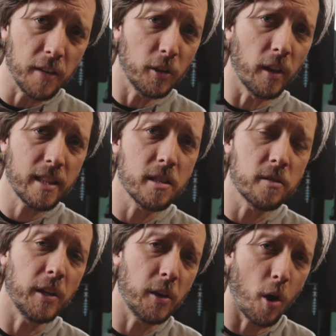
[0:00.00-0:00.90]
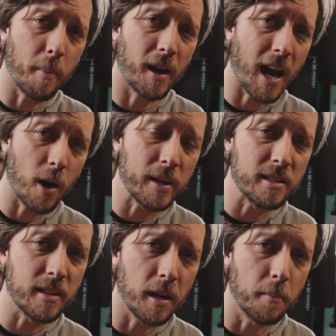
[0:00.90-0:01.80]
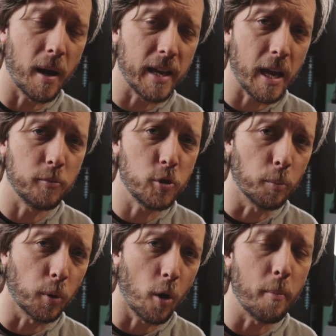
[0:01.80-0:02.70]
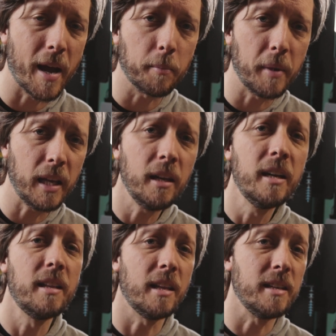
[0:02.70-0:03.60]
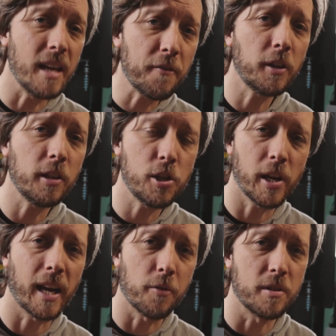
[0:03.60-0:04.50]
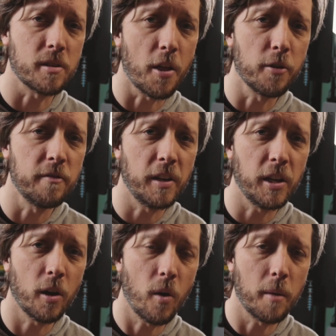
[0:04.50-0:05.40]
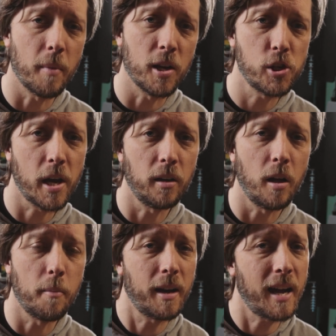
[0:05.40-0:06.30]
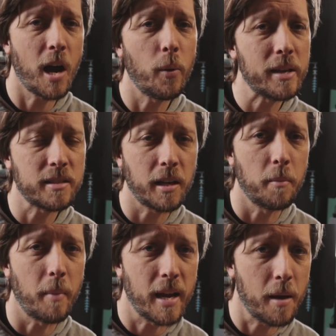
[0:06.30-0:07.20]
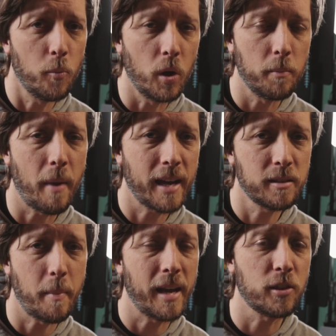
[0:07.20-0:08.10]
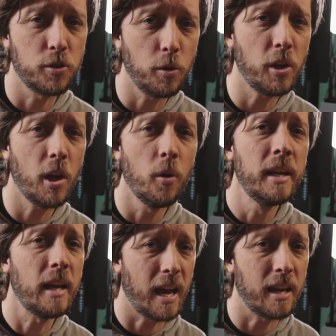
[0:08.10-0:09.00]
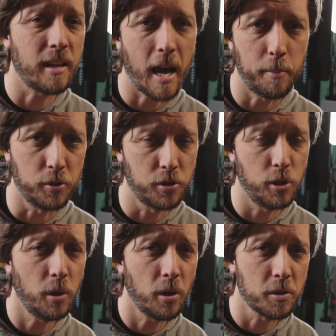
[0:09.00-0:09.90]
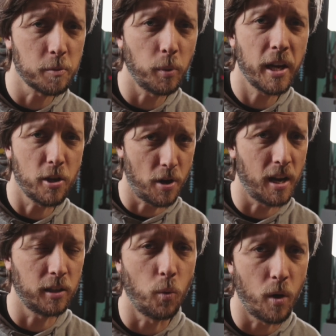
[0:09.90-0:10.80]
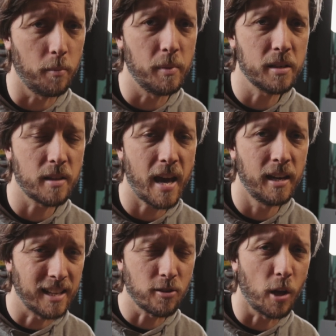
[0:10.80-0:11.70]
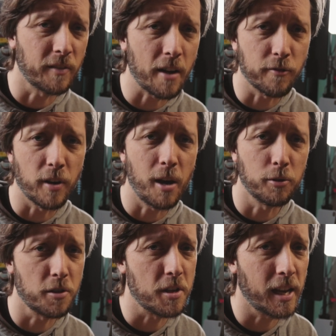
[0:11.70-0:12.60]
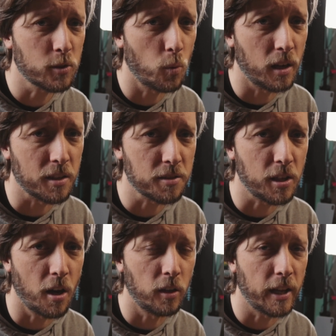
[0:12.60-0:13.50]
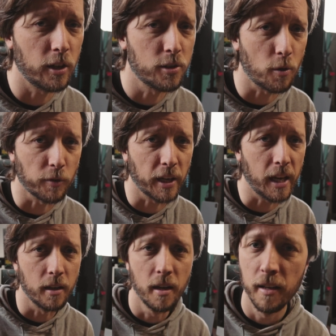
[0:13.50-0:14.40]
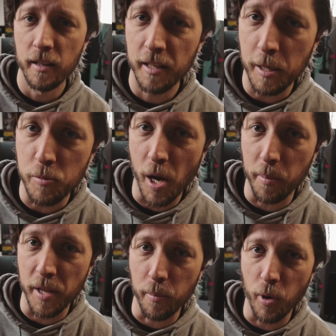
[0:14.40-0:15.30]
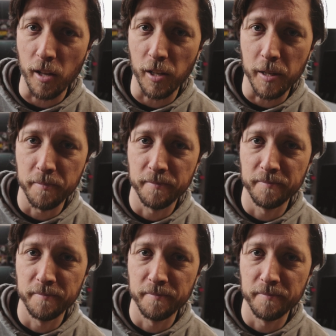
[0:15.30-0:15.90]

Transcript: if you like this video about how I set up my M2 Pro Mac Mini, then definitely check out this other video on my channel about how I set up my M1 Max Mac Studio and Apple Studio display. You're not going to want to miss that. That's all I've got for now. Until the next one, I'll see y'all later. Don't forget, keep chopping that broccoli.